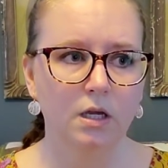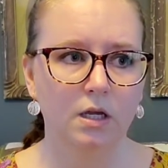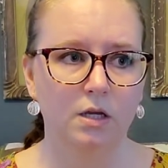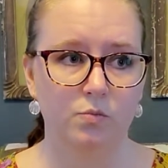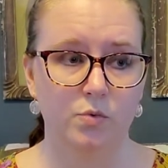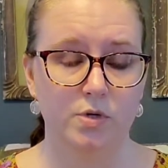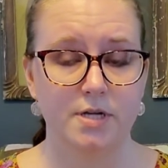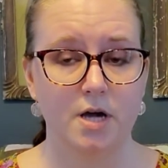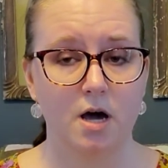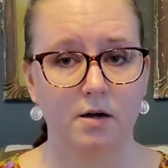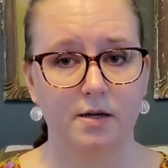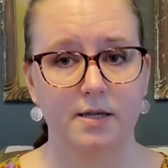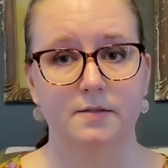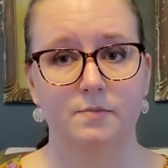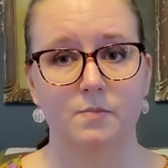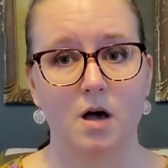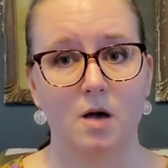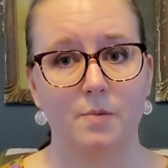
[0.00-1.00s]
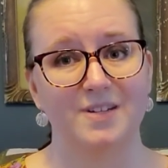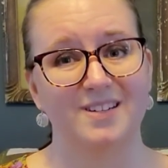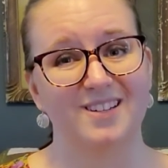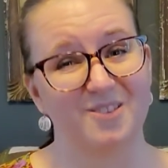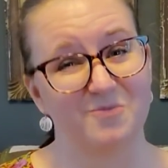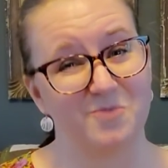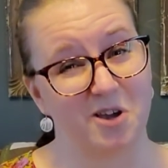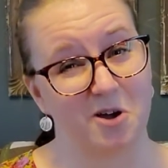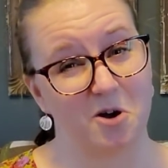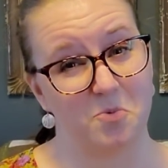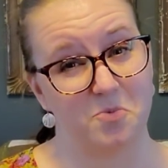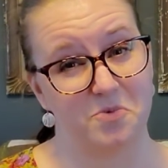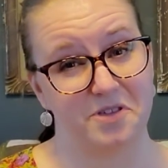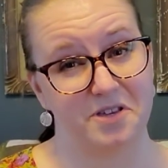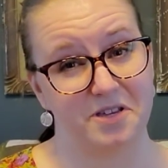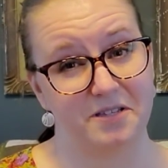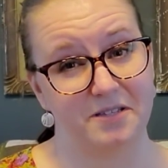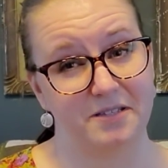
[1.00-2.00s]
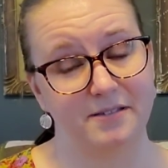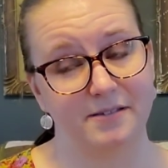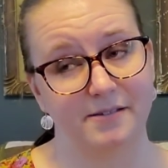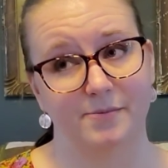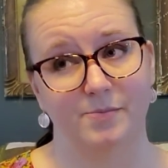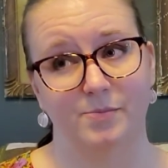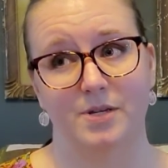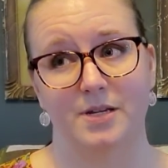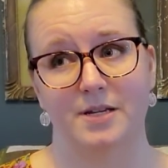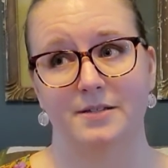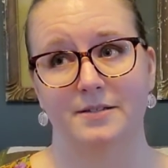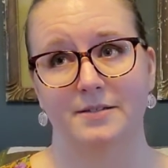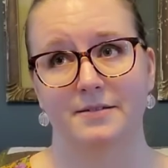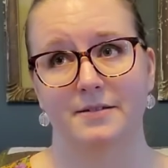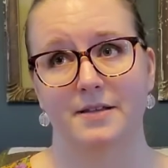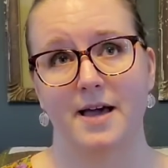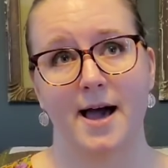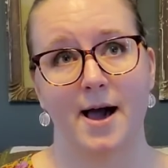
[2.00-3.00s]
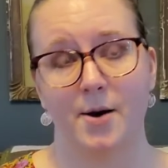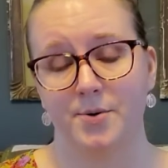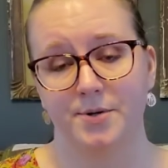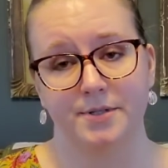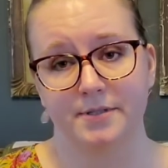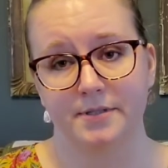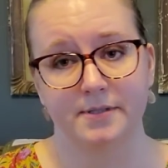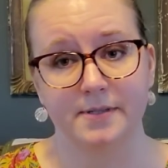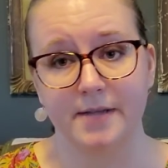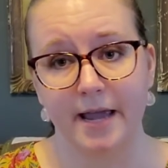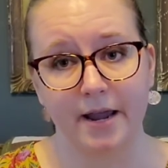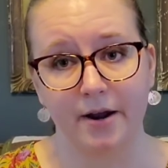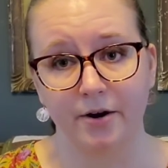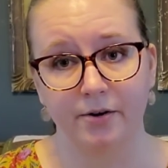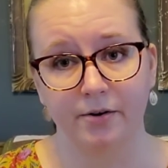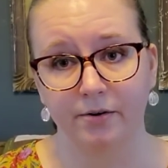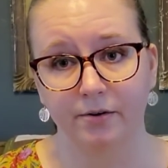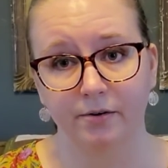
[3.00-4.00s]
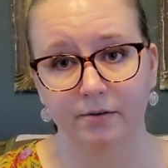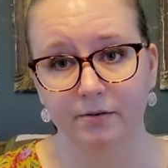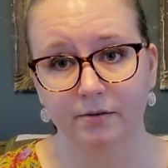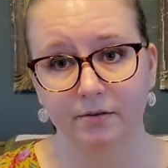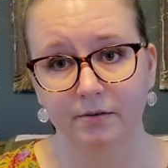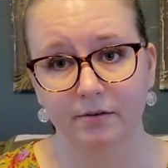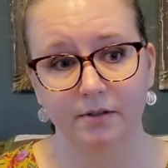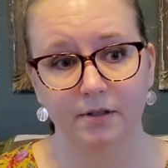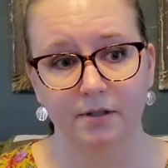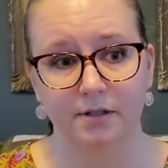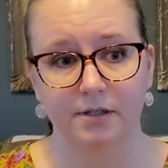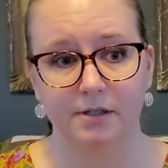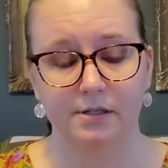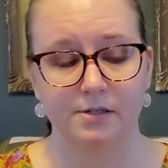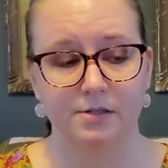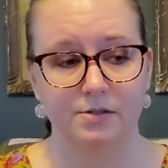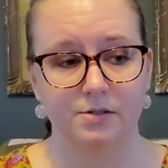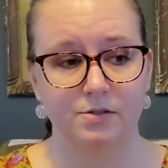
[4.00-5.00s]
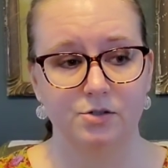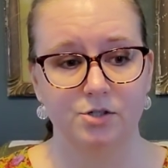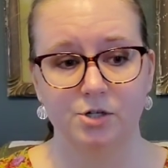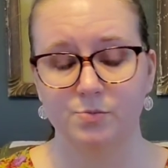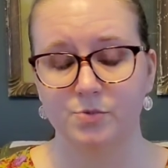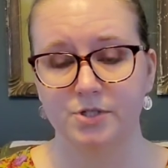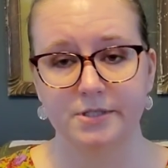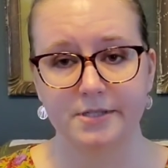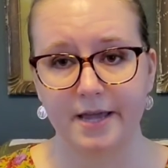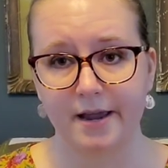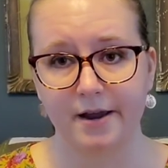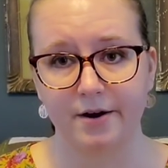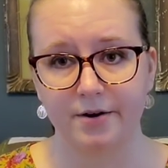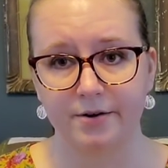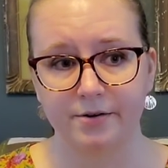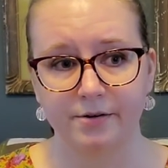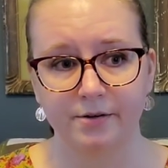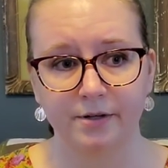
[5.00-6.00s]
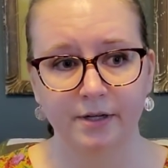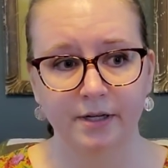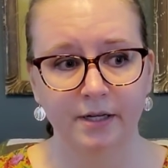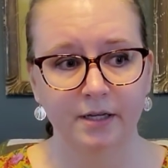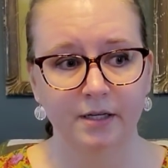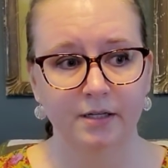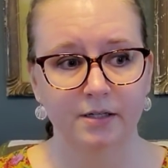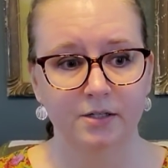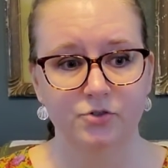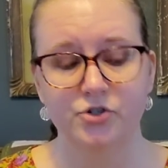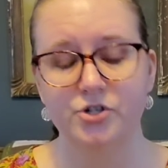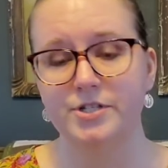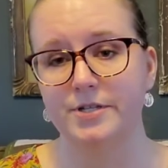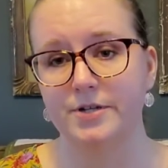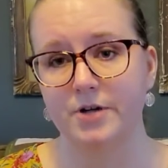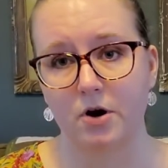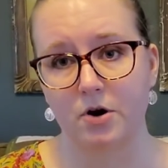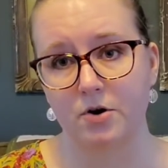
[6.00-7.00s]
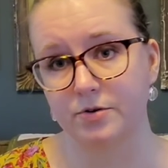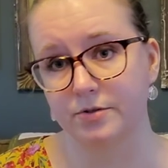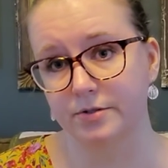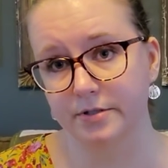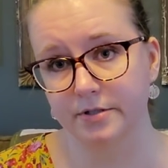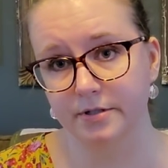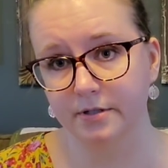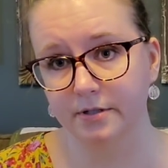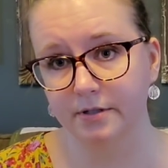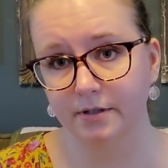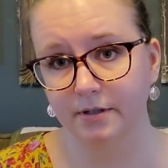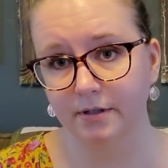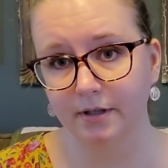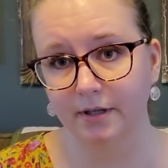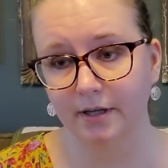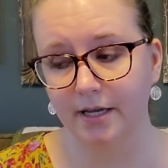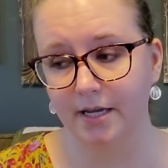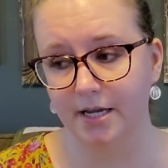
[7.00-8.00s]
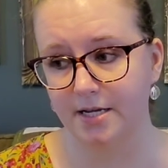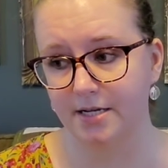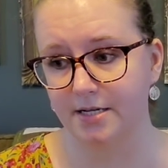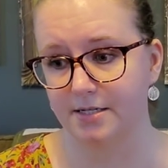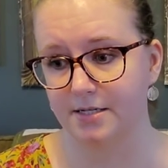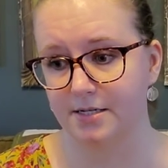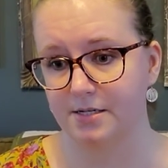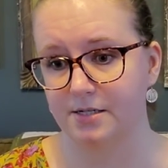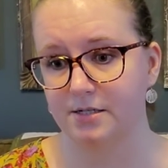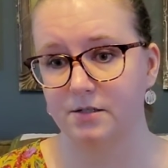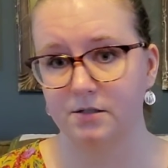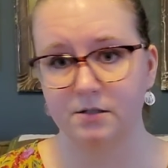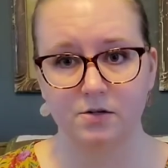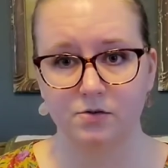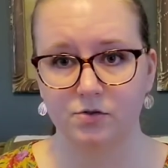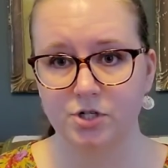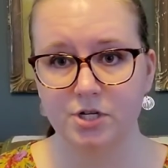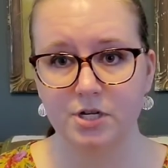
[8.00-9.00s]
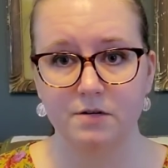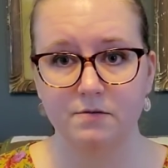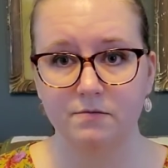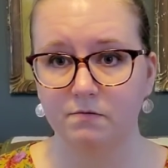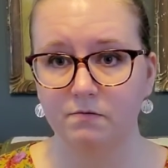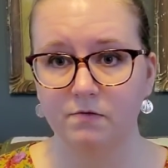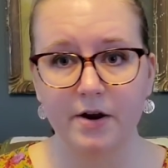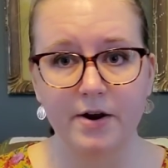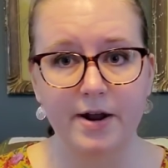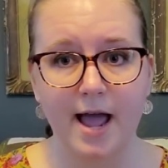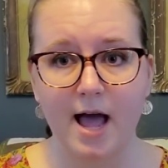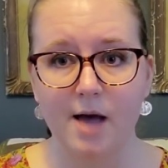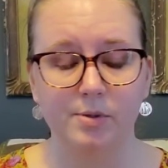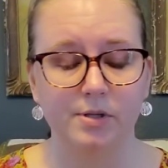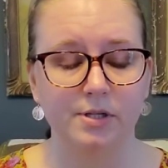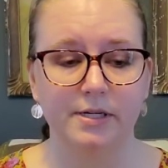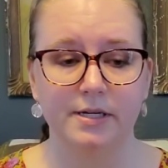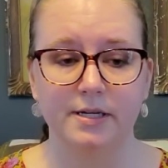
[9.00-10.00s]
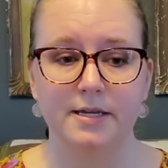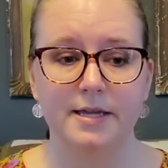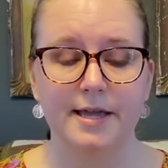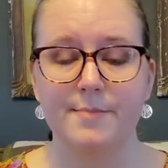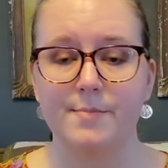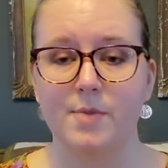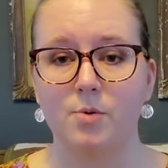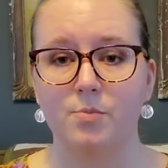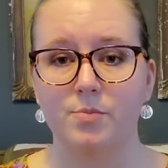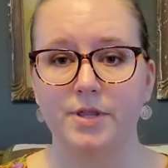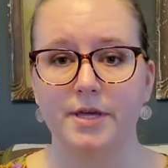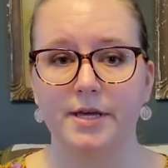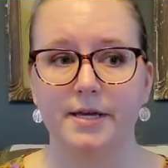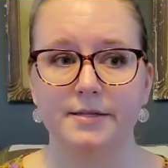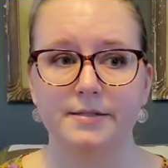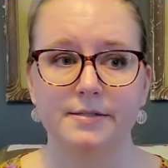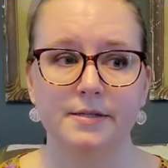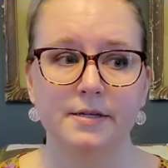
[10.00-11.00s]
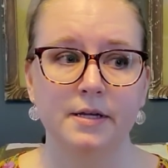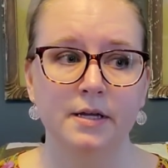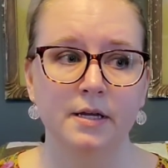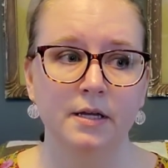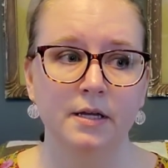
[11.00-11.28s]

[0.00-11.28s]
And we talk his mom into coming home with us because I was scared and Jim was scared. She's a nurse. And so she very happily came home with us.